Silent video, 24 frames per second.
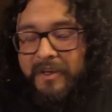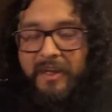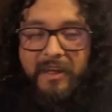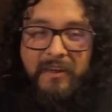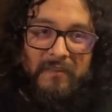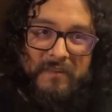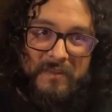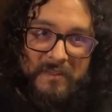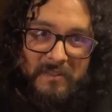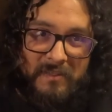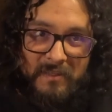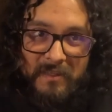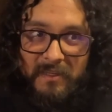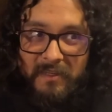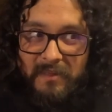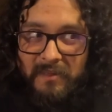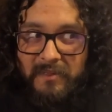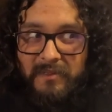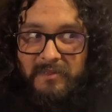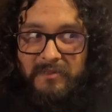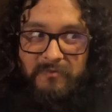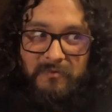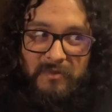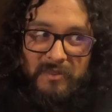obviously
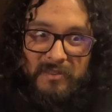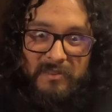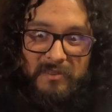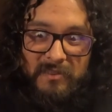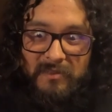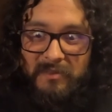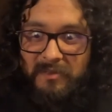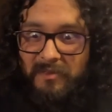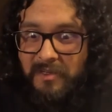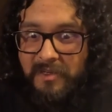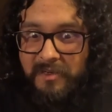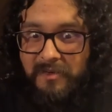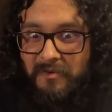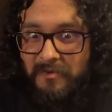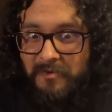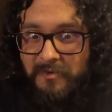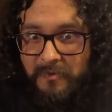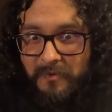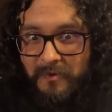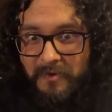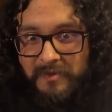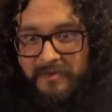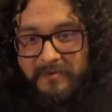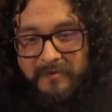this wasn't geared
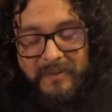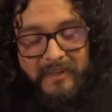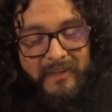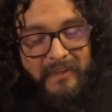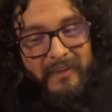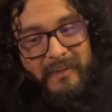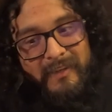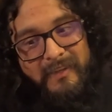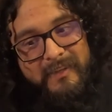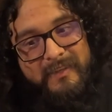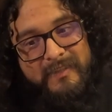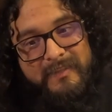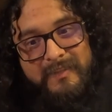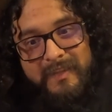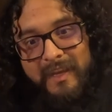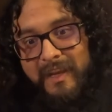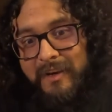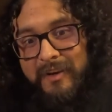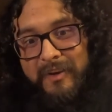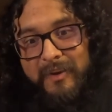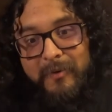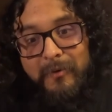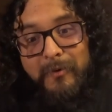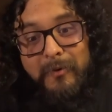towards me, because they
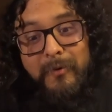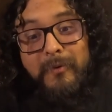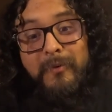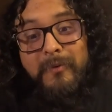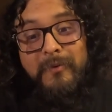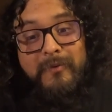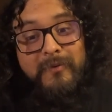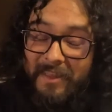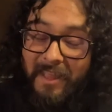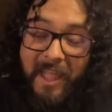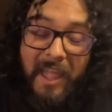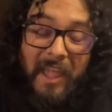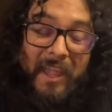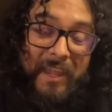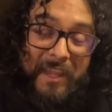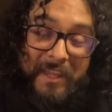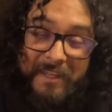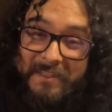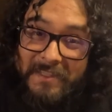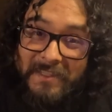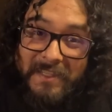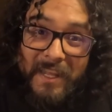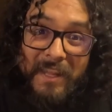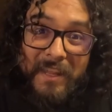know I
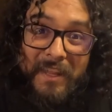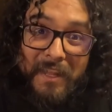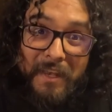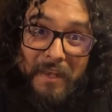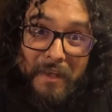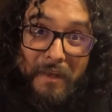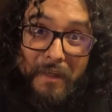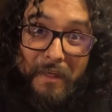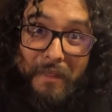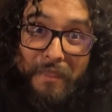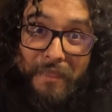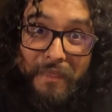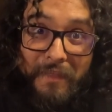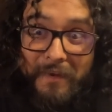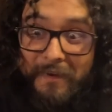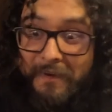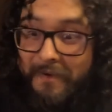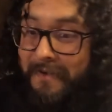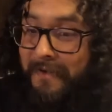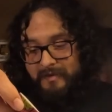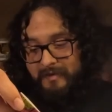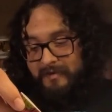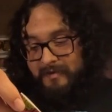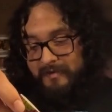ain't selling nothing.
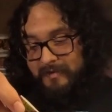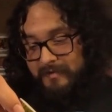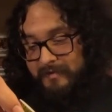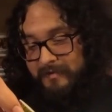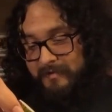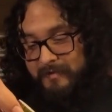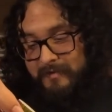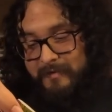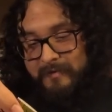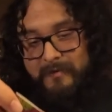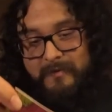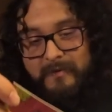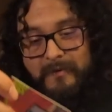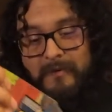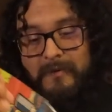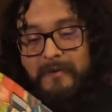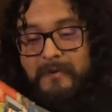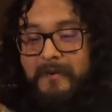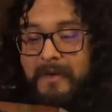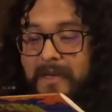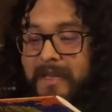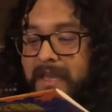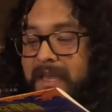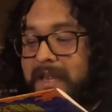
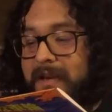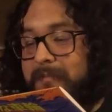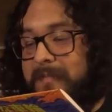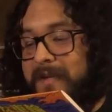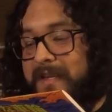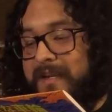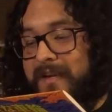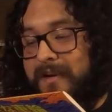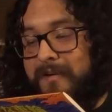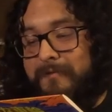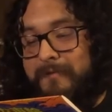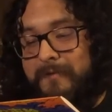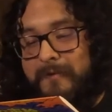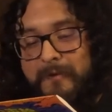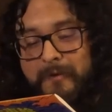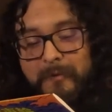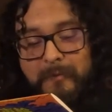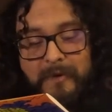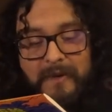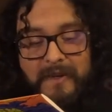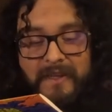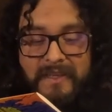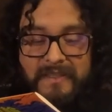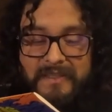Oh, I gotta be careful
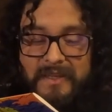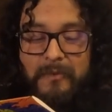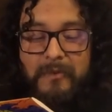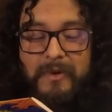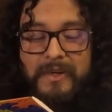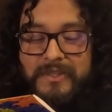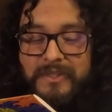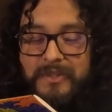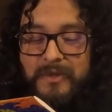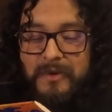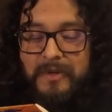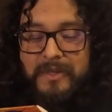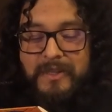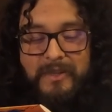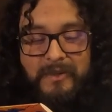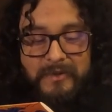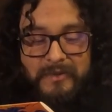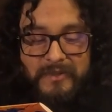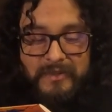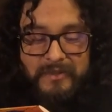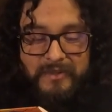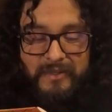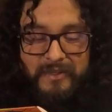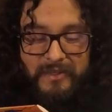because I want to show a
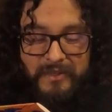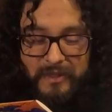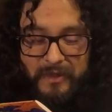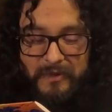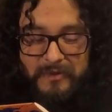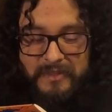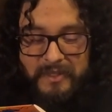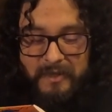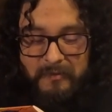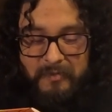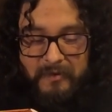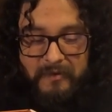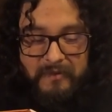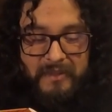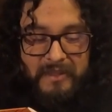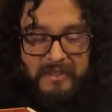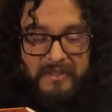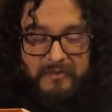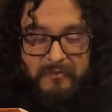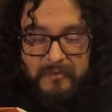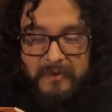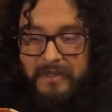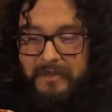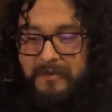close up of
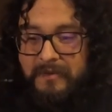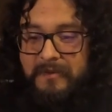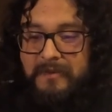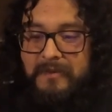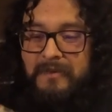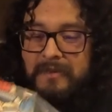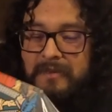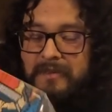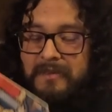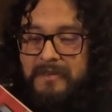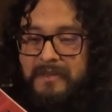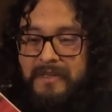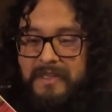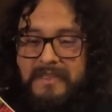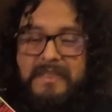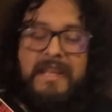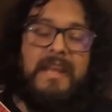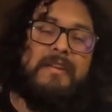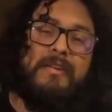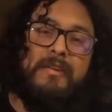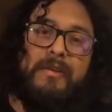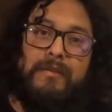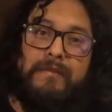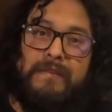this wheel, because I
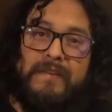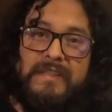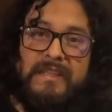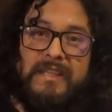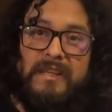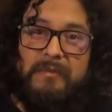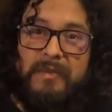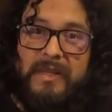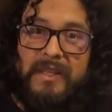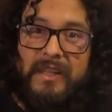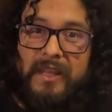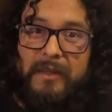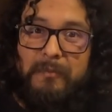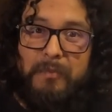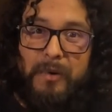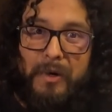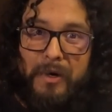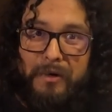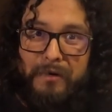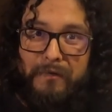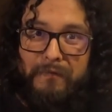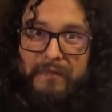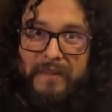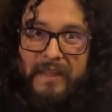don't know if it's gonna be like
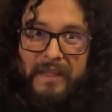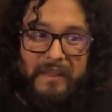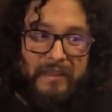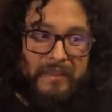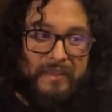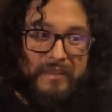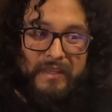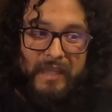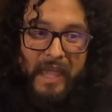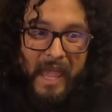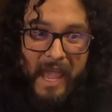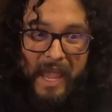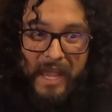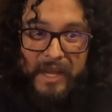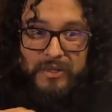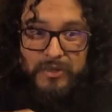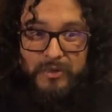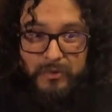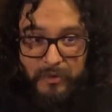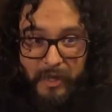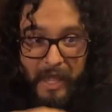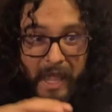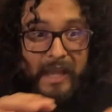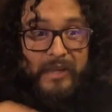part of like the
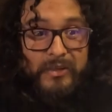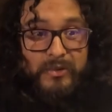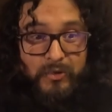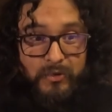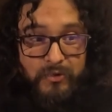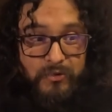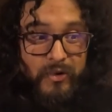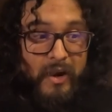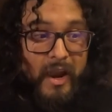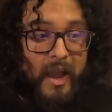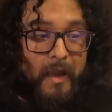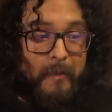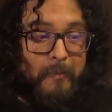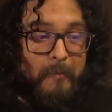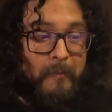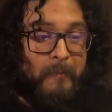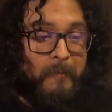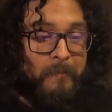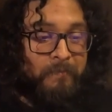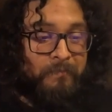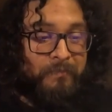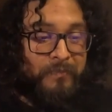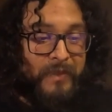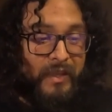actual drop
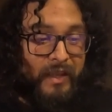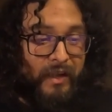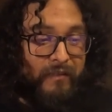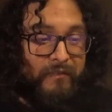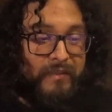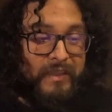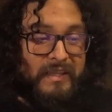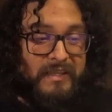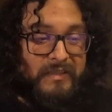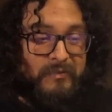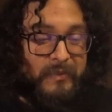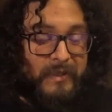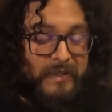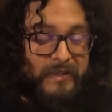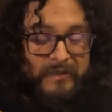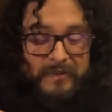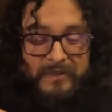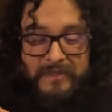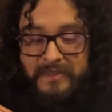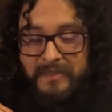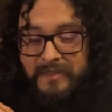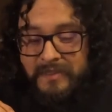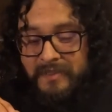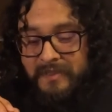of these
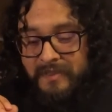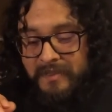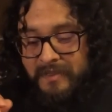wheels.